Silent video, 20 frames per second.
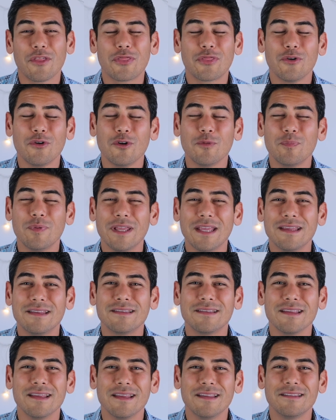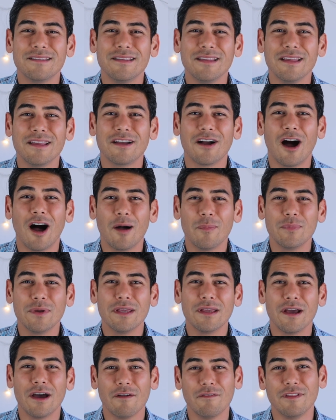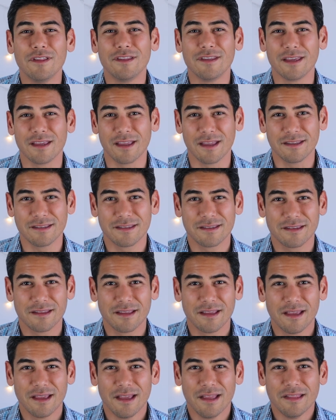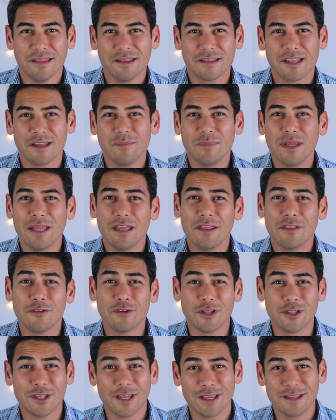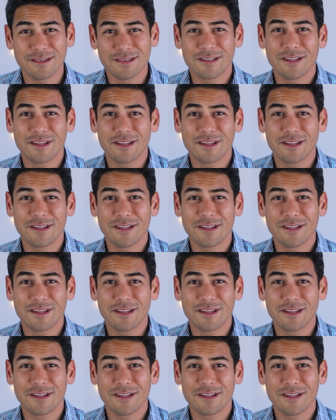The third piece is the copy of the tickets. This can be either the ticket